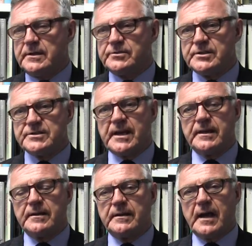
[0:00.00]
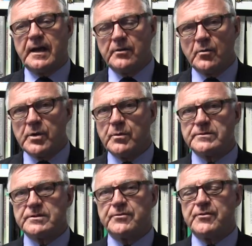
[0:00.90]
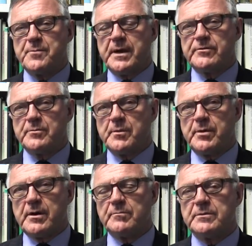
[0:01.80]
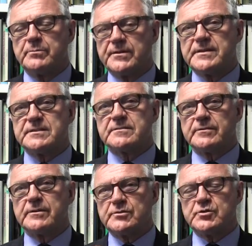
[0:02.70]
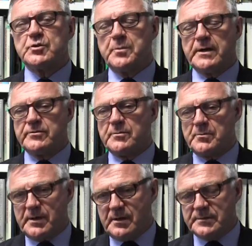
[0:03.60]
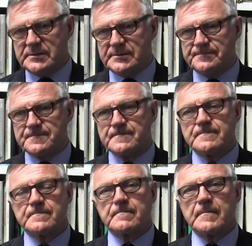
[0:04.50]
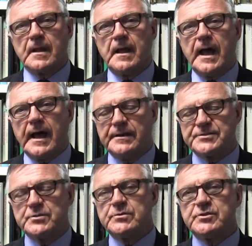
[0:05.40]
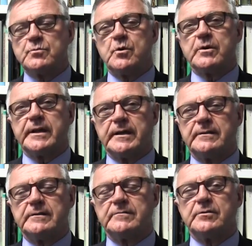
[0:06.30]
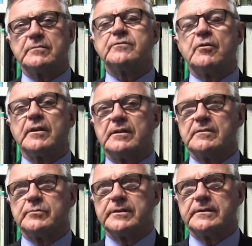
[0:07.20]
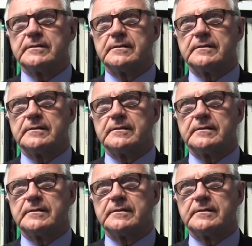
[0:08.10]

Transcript: She said, I know you want a three bedroom apartment, but this is for a two bedroom apartment. And as soon as you walk in, you'll fall in love with it.